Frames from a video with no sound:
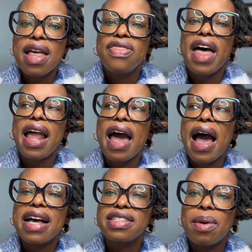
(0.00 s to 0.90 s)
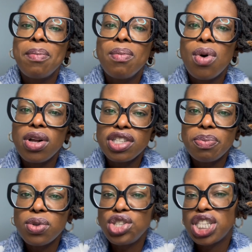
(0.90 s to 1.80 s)
that has
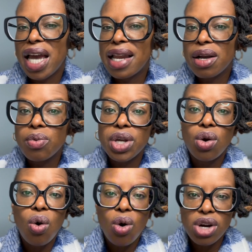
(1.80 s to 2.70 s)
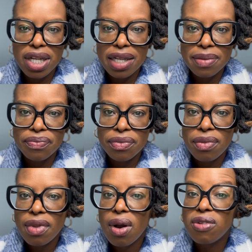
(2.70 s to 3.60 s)
multiple channel recording
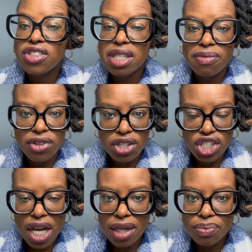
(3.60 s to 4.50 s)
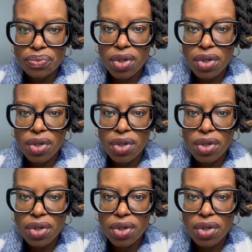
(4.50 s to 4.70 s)
of sleep for your child.